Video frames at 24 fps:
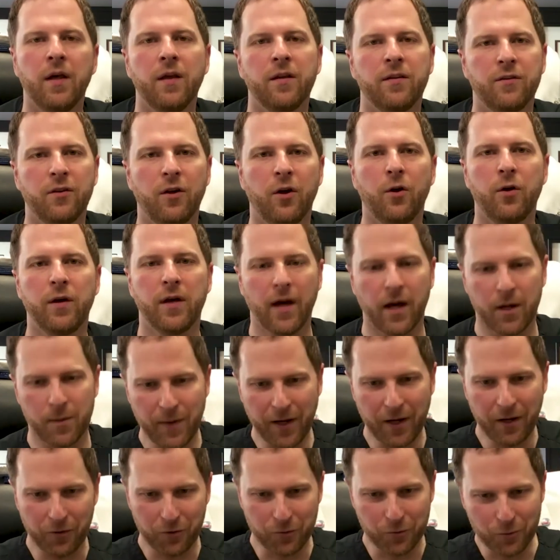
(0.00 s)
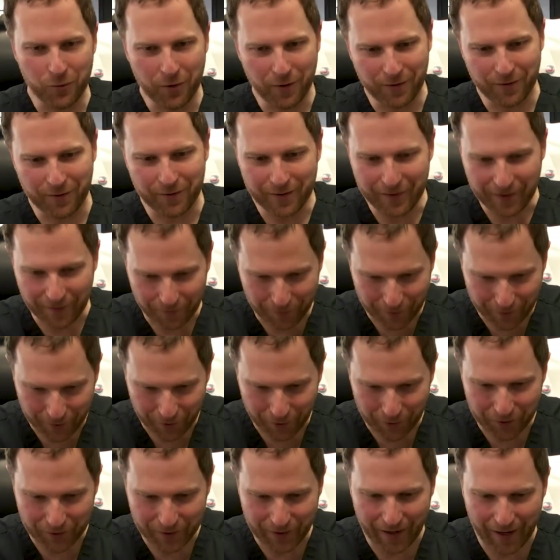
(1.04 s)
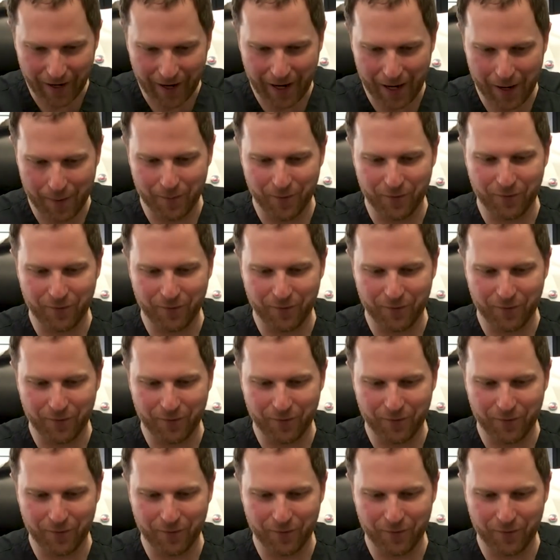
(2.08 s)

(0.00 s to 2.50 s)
So you got to make it through this difficult time